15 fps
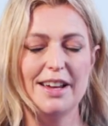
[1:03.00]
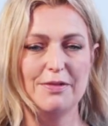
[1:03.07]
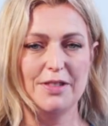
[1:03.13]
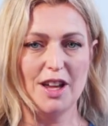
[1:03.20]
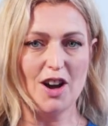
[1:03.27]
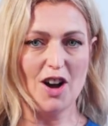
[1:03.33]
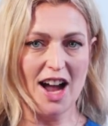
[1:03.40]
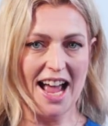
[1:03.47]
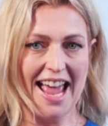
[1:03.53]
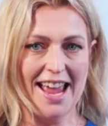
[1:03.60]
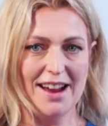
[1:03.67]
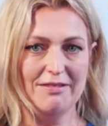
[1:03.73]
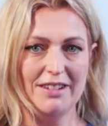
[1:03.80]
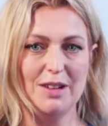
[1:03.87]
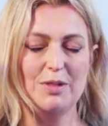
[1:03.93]
if they are
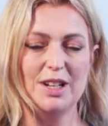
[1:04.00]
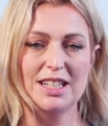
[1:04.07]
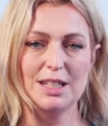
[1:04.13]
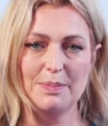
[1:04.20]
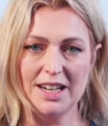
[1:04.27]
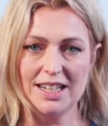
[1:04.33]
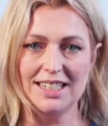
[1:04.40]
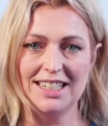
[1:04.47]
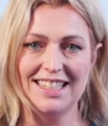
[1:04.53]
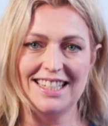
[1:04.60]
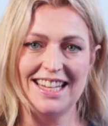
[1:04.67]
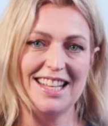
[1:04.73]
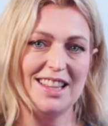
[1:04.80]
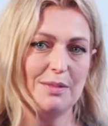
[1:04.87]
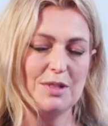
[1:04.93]
hairy. We especially
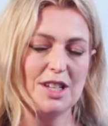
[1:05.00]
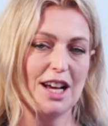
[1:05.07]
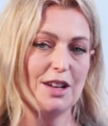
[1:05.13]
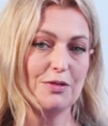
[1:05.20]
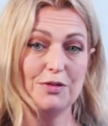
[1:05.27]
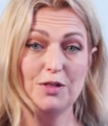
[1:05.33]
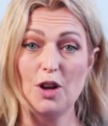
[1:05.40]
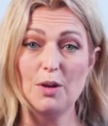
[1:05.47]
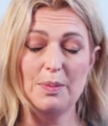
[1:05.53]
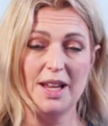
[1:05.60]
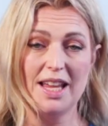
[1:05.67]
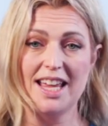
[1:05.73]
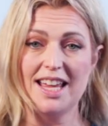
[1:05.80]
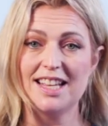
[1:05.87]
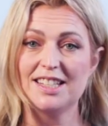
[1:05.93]
see them down
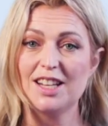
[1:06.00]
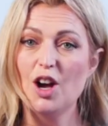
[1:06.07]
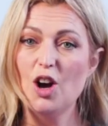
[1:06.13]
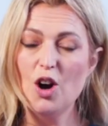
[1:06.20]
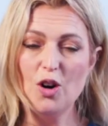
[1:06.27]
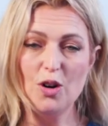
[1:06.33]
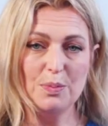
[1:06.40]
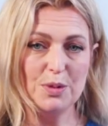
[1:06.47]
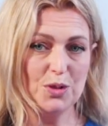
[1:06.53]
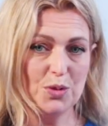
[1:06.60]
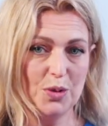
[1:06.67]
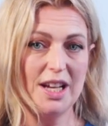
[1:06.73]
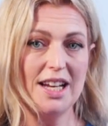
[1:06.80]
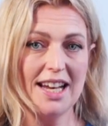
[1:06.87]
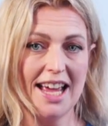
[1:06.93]
floppy ears or
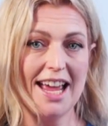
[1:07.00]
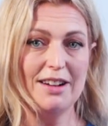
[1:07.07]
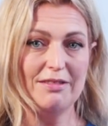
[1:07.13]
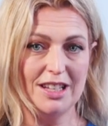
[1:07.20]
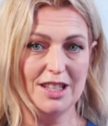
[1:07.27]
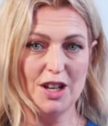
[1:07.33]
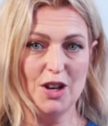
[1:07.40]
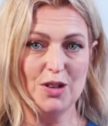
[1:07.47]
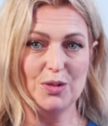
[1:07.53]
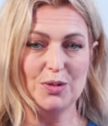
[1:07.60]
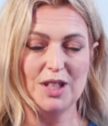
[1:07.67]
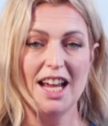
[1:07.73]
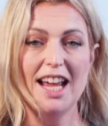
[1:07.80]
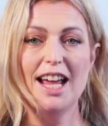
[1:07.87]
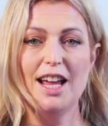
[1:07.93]
between hairy
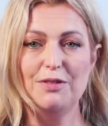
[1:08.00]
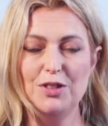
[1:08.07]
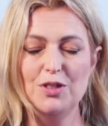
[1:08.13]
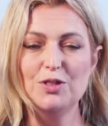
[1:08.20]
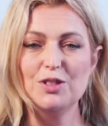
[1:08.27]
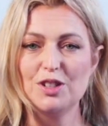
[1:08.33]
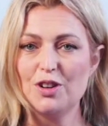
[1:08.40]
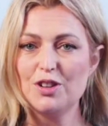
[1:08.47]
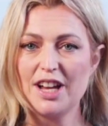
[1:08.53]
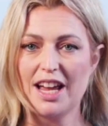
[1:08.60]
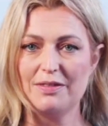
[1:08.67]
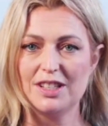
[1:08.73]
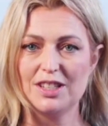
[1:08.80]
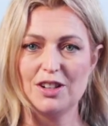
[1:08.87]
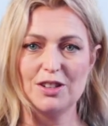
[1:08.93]
toes. If your dog
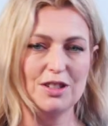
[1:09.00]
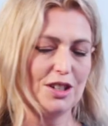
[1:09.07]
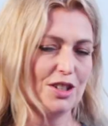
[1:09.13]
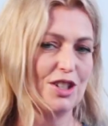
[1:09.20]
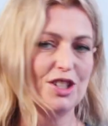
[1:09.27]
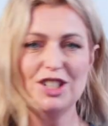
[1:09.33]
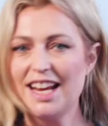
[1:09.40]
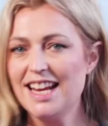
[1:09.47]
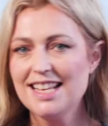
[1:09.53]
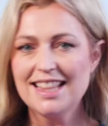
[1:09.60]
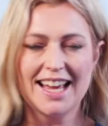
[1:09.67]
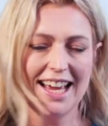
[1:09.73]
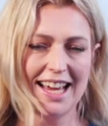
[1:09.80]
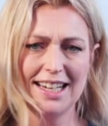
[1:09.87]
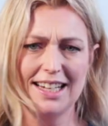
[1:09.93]
ever starts to
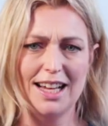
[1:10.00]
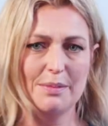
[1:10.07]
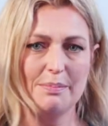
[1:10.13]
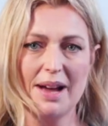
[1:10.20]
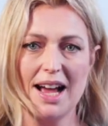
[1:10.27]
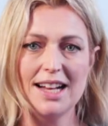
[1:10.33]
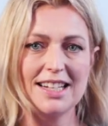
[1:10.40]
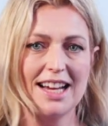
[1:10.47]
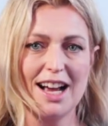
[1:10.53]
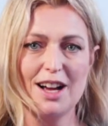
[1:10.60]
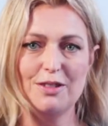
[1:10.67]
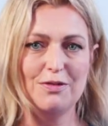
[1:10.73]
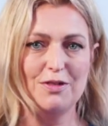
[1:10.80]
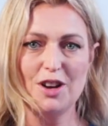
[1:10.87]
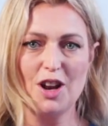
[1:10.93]
shake their head like mad
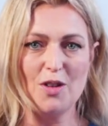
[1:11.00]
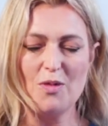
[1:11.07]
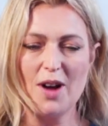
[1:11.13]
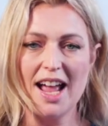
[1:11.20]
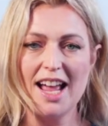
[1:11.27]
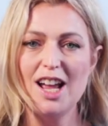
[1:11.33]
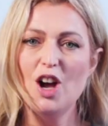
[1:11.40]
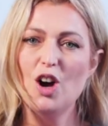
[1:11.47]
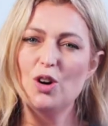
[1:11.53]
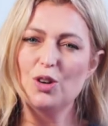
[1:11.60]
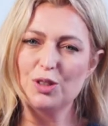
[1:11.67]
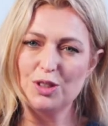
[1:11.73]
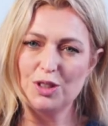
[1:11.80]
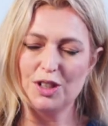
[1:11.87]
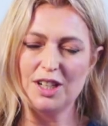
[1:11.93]
out of nowhere,
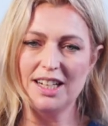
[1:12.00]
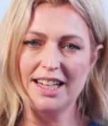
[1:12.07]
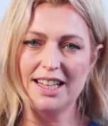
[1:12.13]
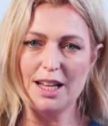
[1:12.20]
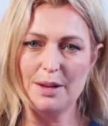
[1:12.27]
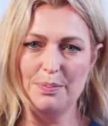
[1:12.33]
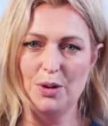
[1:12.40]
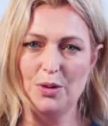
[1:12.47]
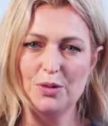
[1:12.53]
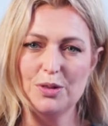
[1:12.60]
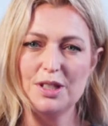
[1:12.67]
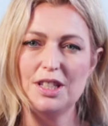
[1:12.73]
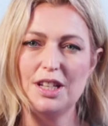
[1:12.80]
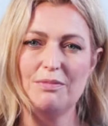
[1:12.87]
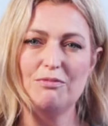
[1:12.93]
or suddenly their
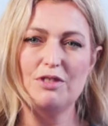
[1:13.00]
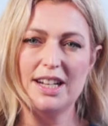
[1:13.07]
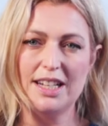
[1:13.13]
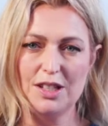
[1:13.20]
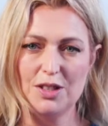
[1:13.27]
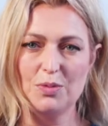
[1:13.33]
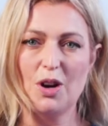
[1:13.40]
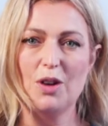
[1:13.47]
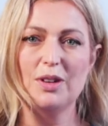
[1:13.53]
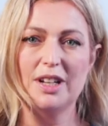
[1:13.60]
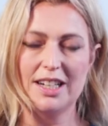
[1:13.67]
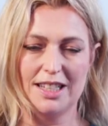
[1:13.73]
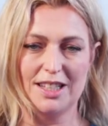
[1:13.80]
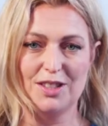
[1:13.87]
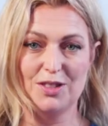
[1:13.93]
paws seem really
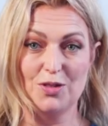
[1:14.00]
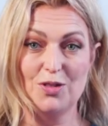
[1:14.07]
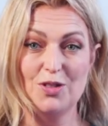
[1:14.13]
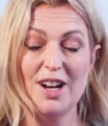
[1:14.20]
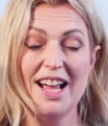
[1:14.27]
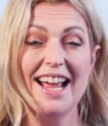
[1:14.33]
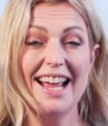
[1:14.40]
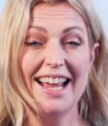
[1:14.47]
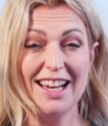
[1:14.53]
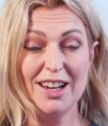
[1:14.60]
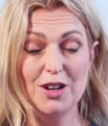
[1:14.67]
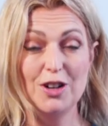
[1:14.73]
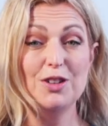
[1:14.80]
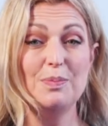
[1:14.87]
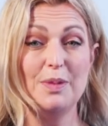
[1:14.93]
swollen and sore,
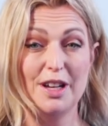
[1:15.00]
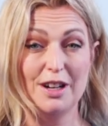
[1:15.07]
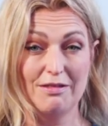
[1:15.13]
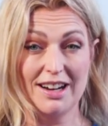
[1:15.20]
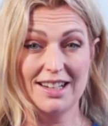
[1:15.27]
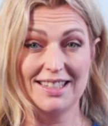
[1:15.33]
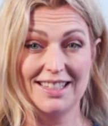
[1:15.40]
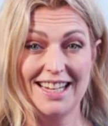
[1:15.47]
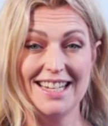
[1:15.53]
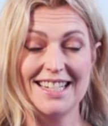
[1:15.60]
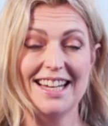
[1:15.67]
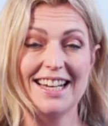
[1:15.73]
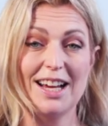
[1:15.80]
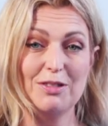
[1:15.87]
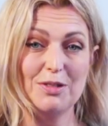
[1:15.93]
it could be a grass
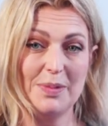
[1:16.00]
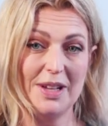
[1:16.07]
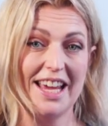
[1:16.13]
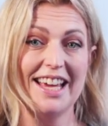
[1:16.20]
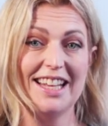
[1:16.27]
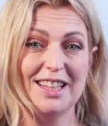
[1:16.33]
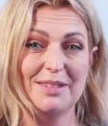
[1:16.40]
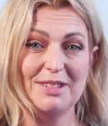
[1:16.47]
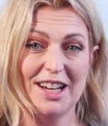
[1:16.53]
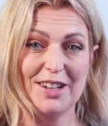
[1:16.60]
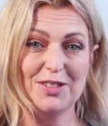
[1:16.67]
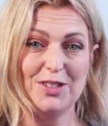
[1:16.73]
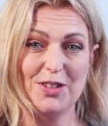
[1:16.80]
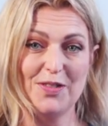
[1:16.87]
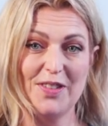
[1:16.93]
seed, and I would be getting them
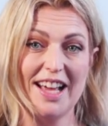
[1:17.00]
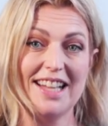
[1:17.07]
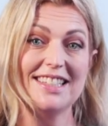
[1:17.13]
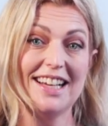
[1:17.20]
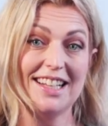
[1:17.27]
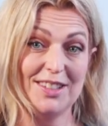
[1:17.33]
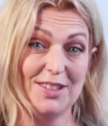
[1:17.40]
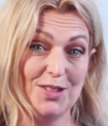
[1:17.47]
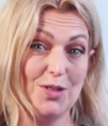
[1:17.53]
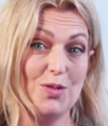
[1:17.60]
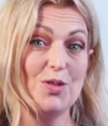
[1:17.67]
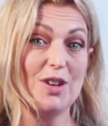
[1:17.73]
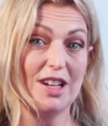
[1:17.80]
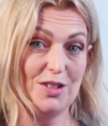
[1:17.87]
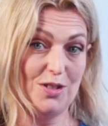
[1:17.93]
down to your vet as
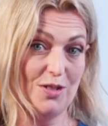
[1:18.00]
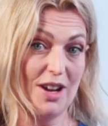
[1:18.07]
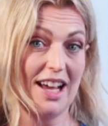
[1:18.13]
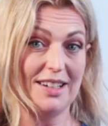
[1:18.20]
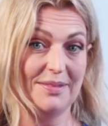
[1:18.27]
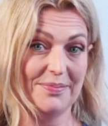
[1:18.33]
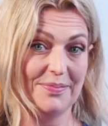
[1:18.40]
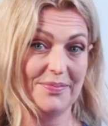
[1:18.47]
soon as you can.